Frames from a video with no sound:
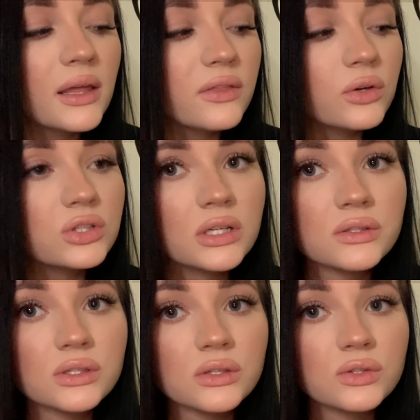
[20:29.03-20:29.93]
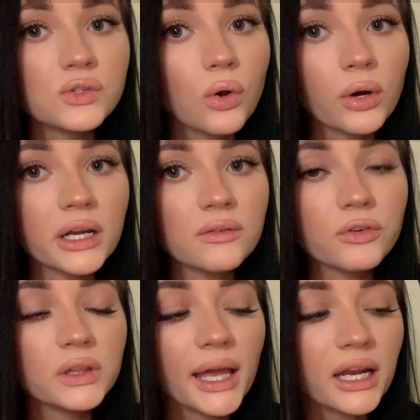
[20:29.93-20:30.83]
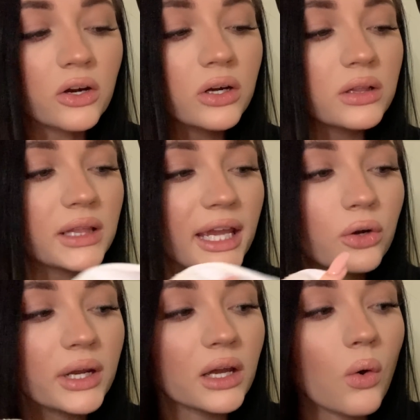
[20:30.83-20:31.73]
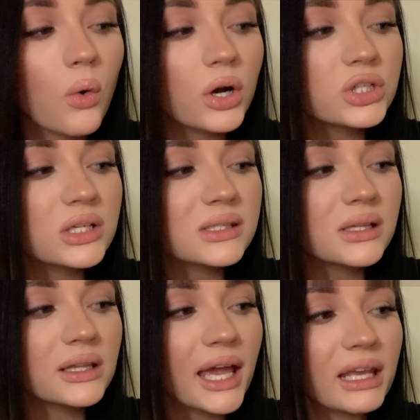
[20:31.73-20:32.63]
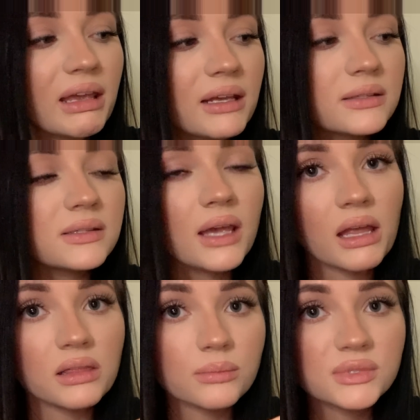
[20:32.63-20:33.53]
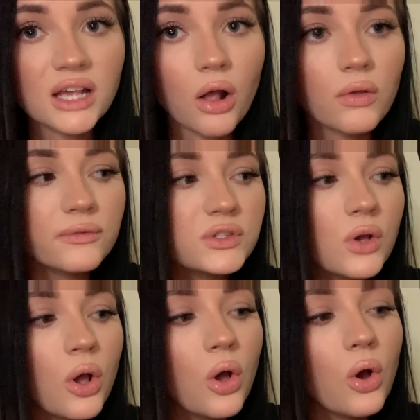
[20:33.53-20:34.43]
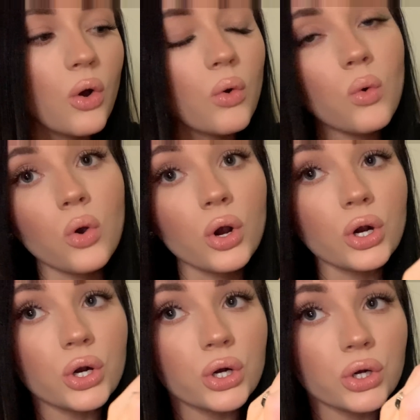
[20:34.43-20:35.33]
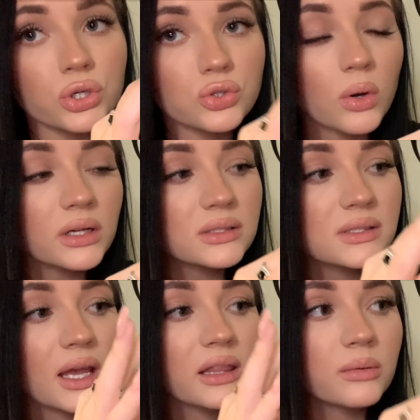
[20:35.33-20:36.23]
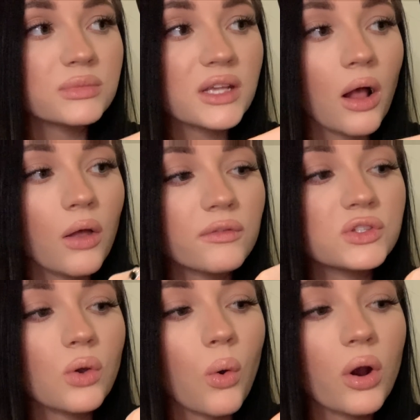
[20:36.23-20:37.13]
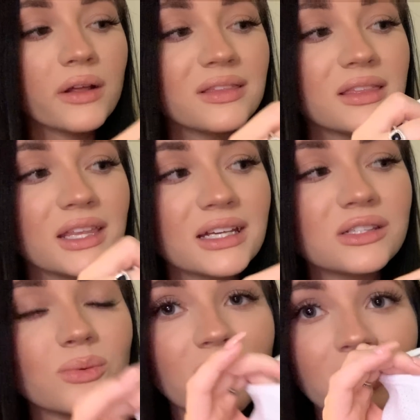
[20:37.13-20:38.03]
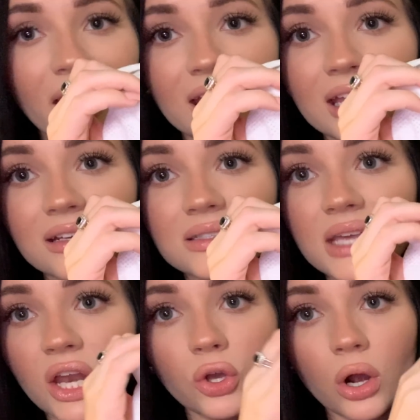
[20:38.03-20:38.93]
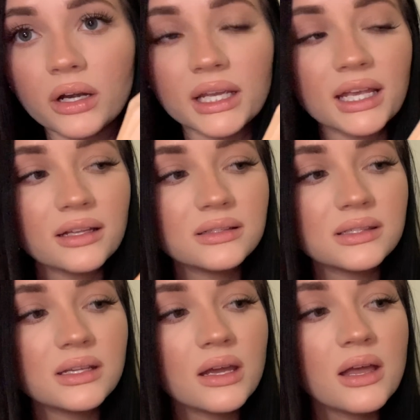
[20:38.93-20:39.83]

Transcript: They're just so great for layering, or just leggings in themselves, or shorts in themselves, or this with leggings and cardigans